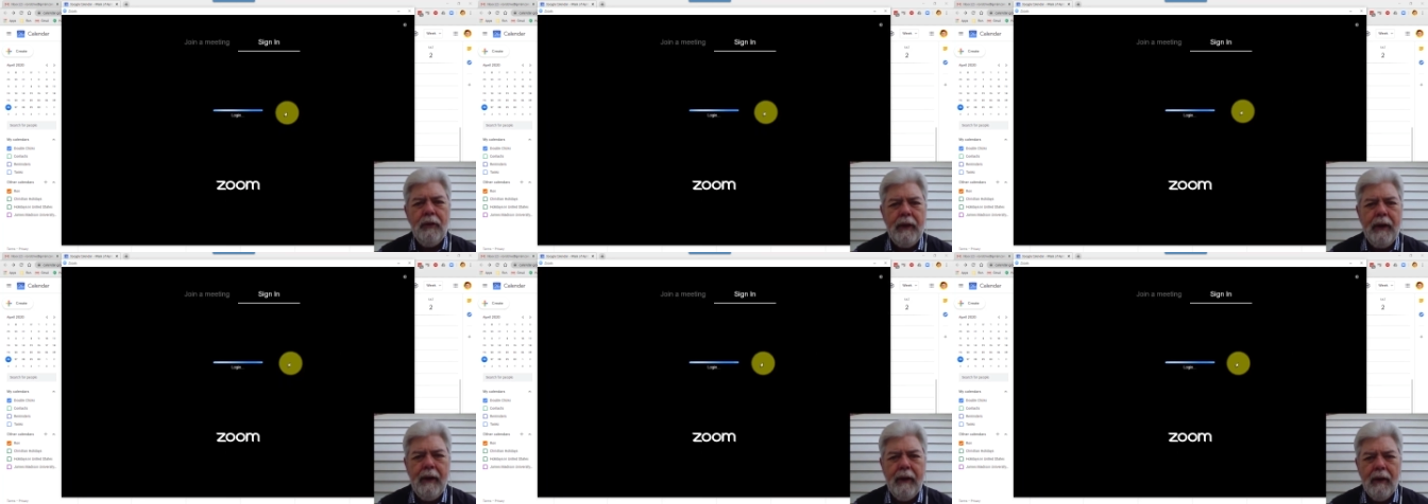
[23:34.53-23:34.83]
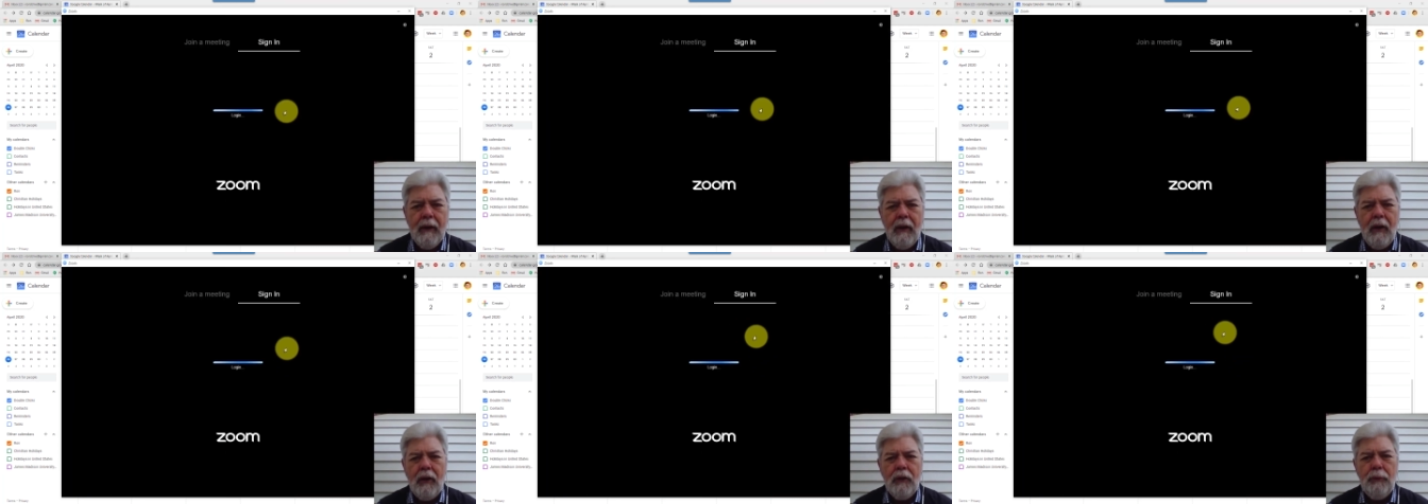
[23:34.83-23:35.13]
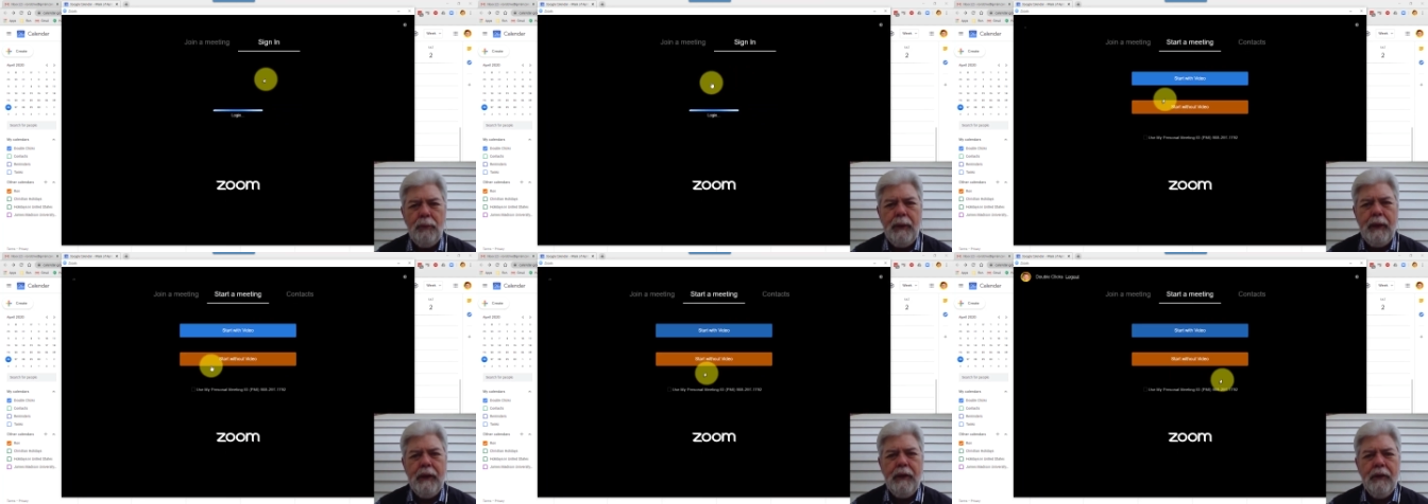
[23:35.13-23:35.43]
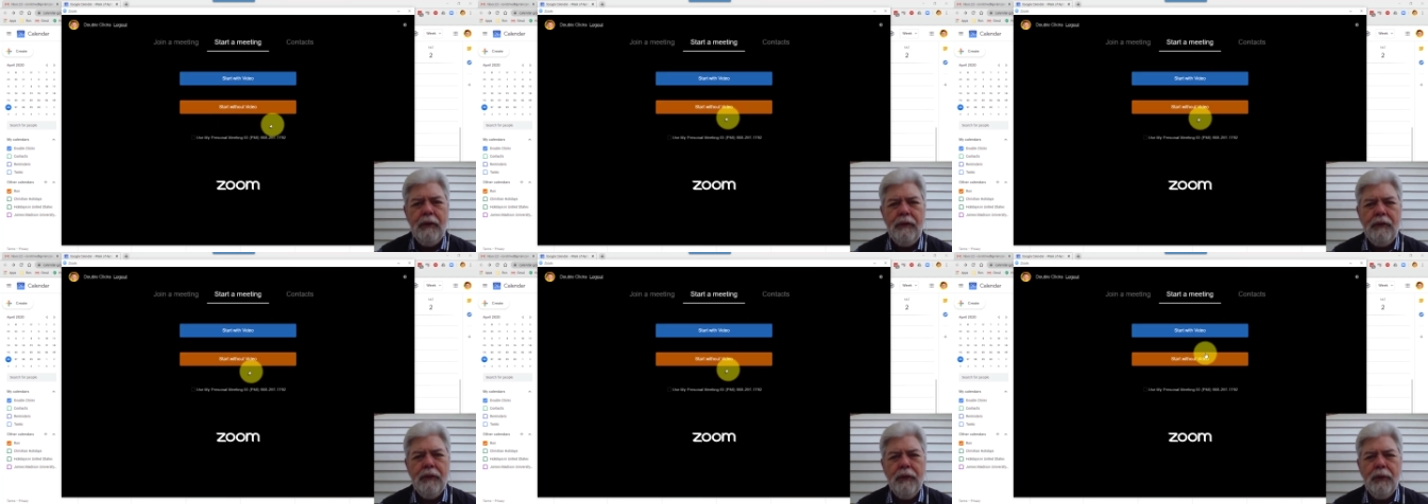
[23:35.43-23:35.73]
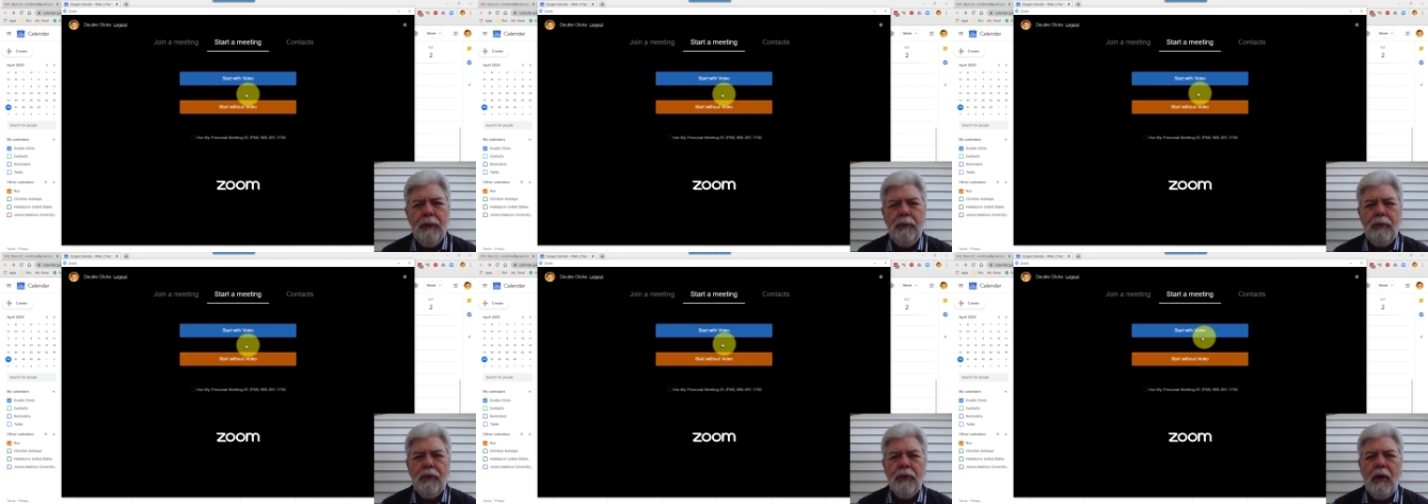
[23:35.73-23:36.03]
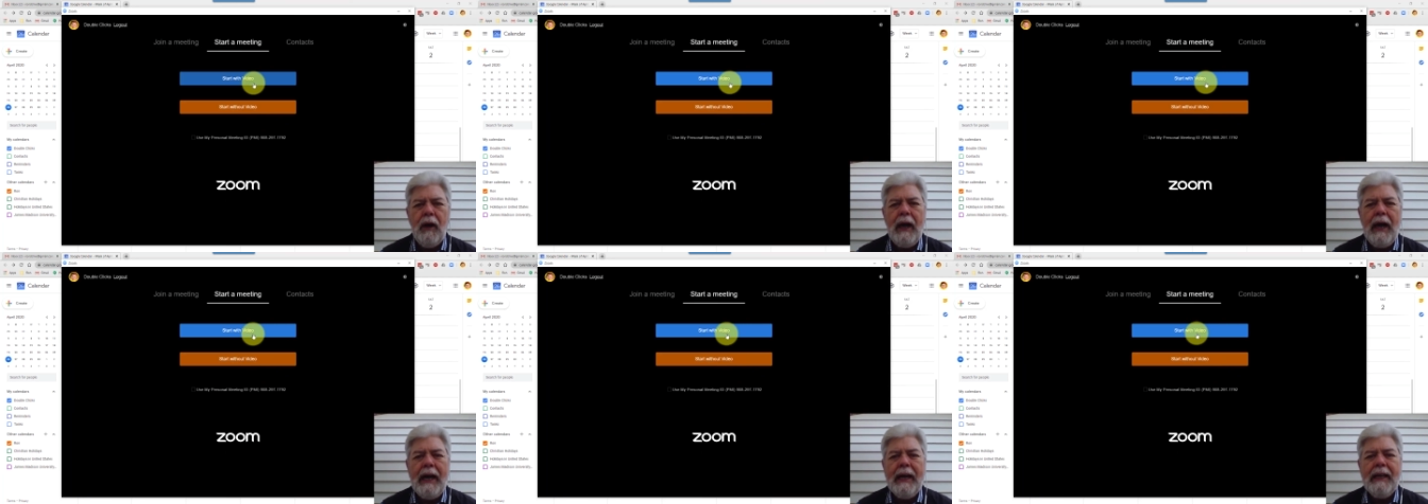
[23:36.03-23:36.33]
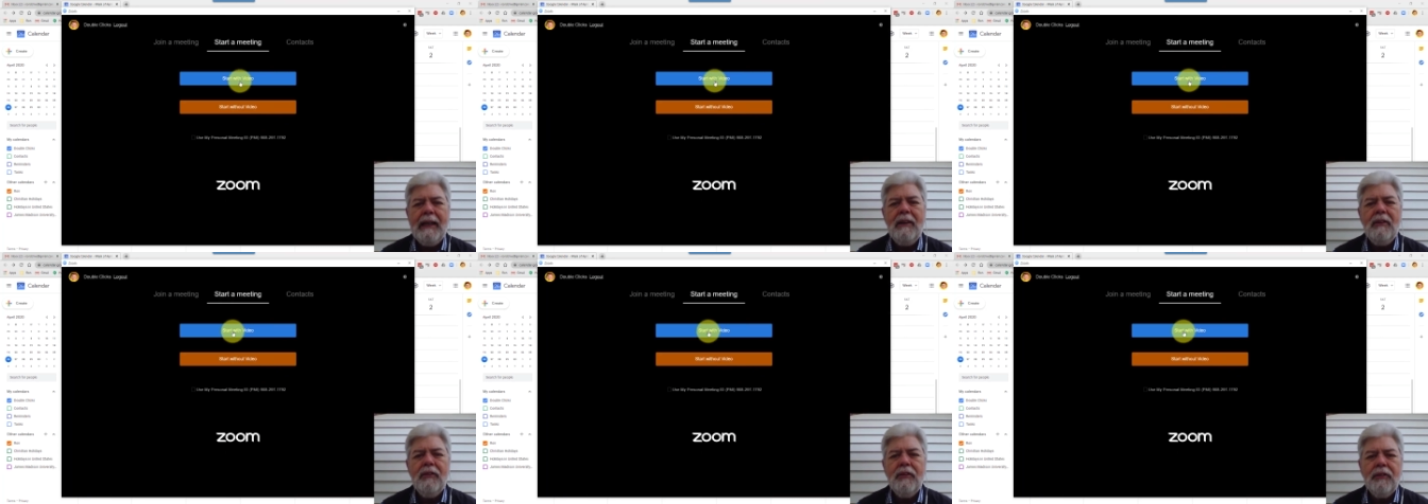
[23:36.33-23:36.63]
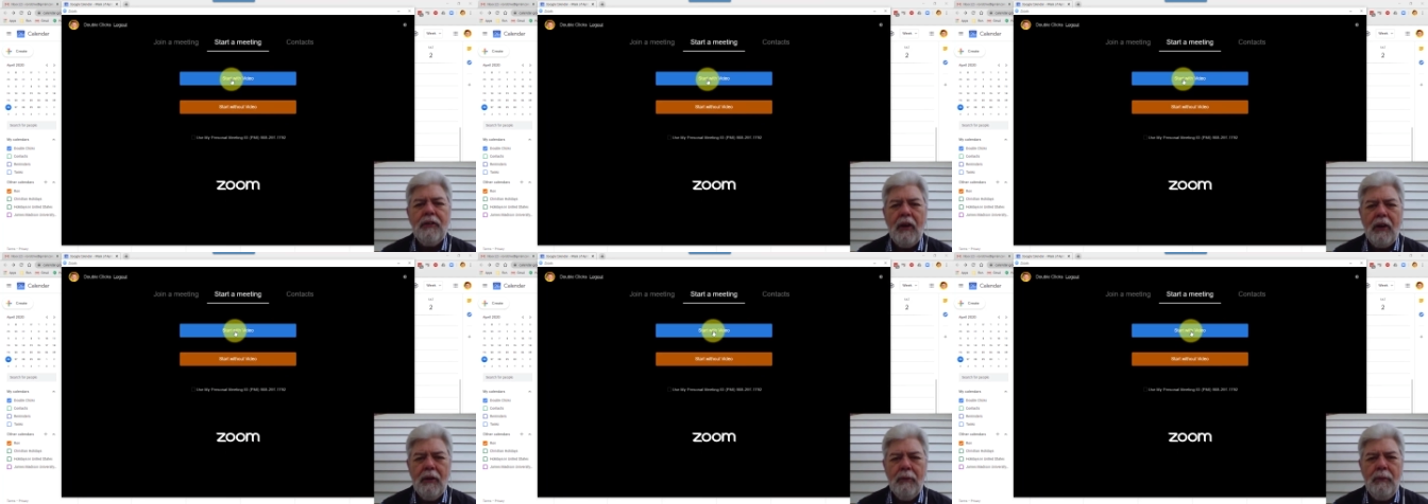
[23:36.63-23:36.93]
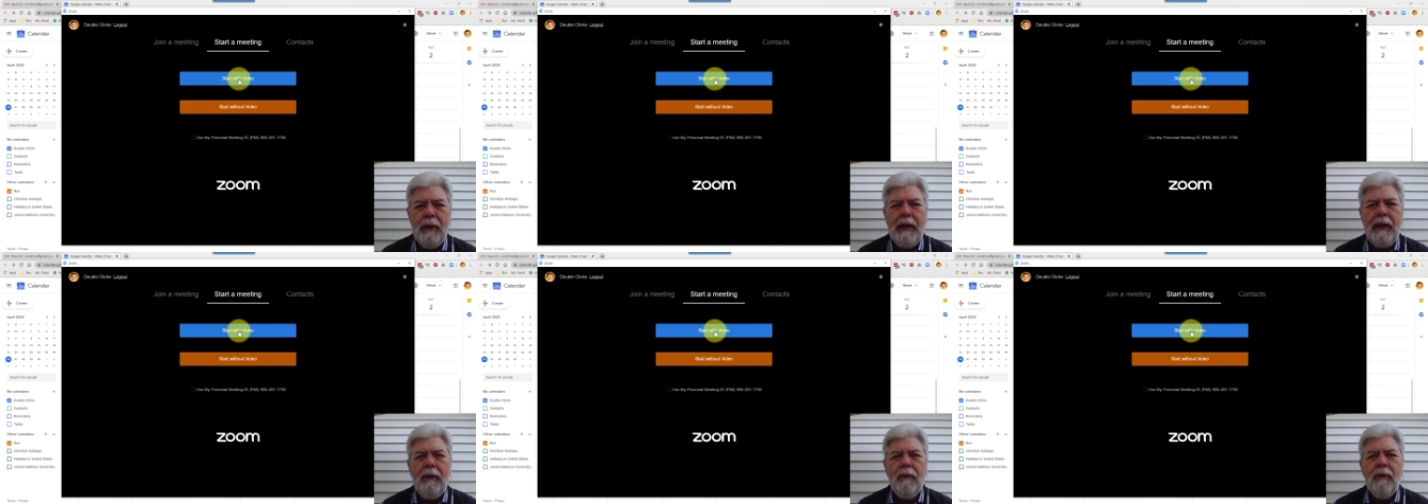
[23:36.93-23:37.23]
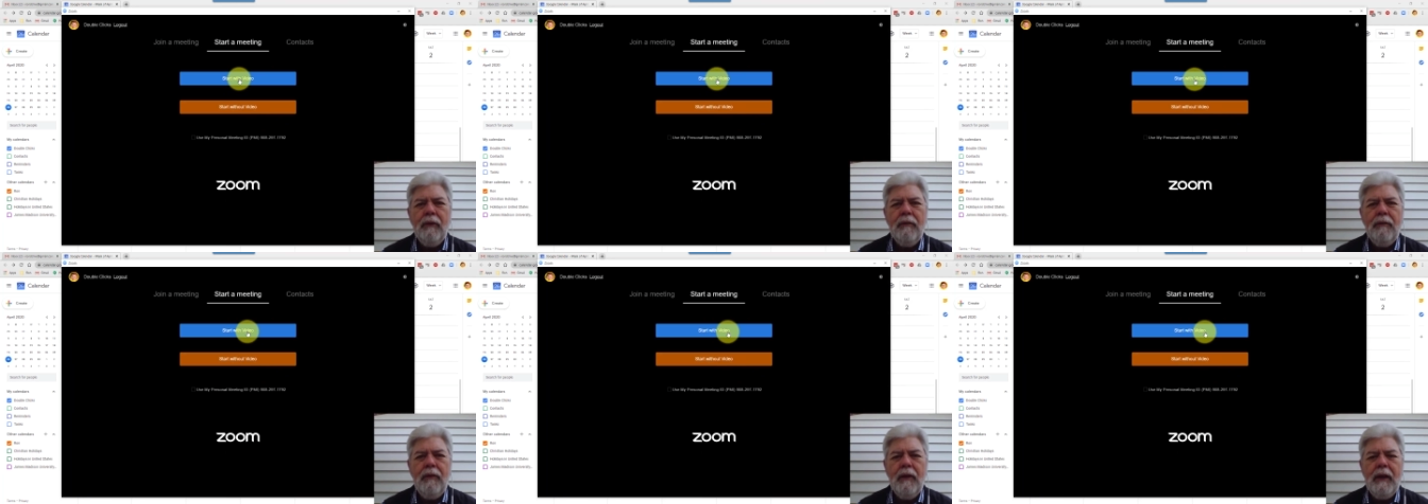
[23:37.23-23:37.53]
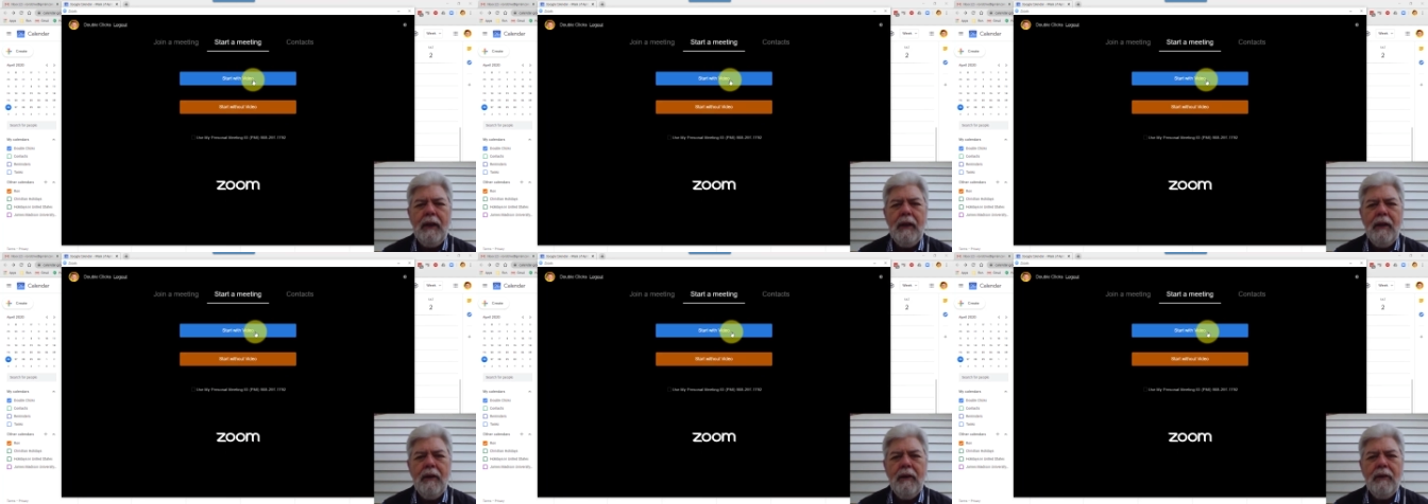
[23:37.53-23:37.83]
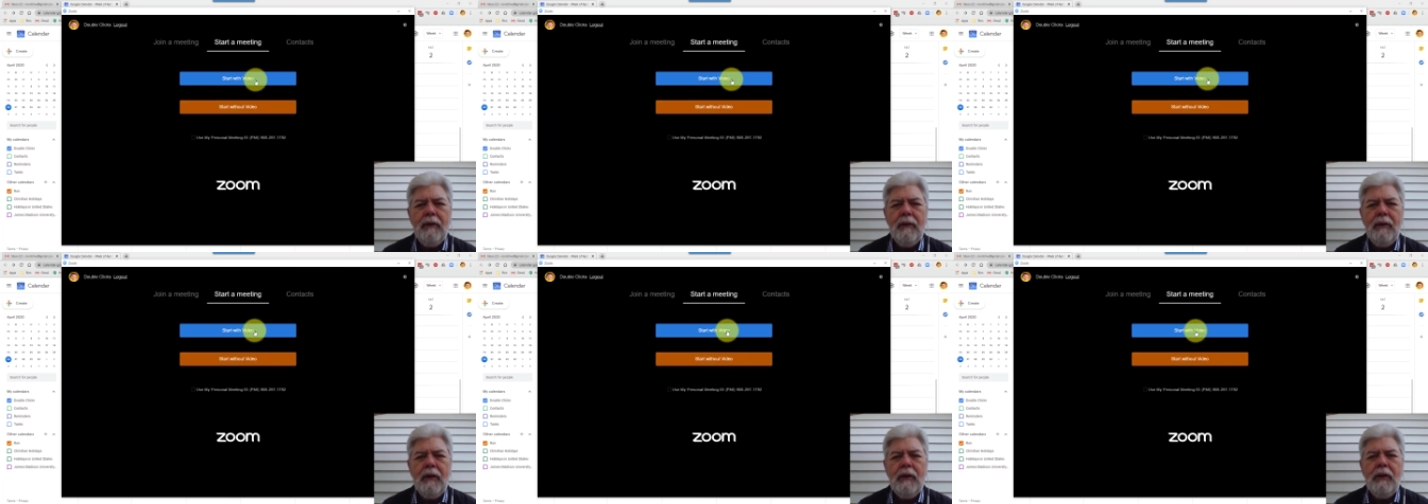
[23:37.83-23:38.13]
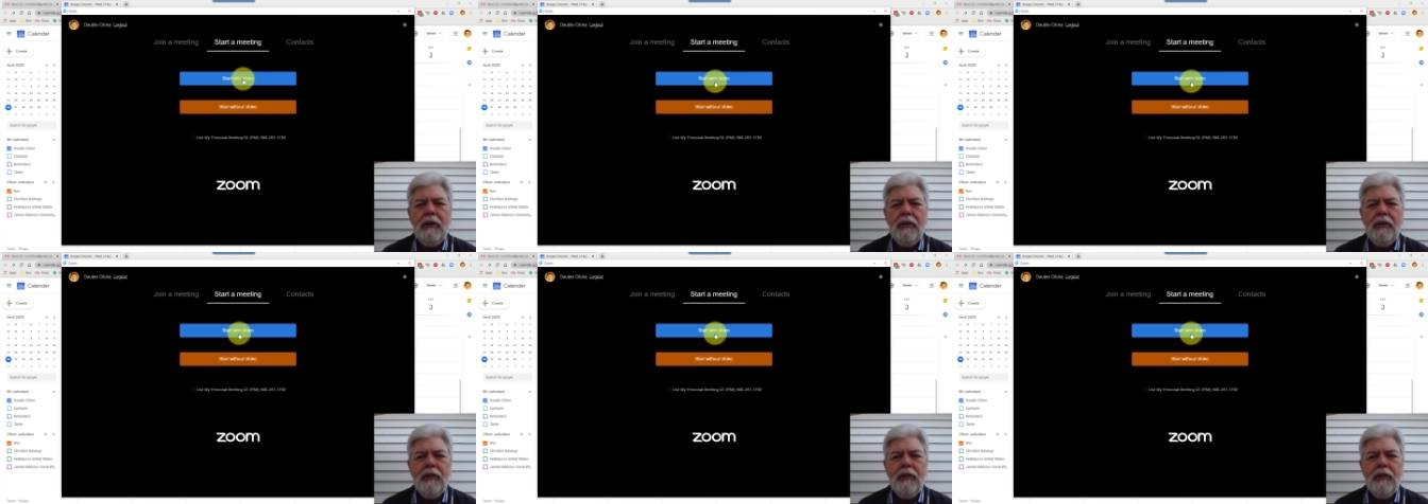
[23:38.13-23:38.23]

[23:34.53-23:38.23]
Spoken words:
now it logs me into Zoom, so I can start a meeting with video,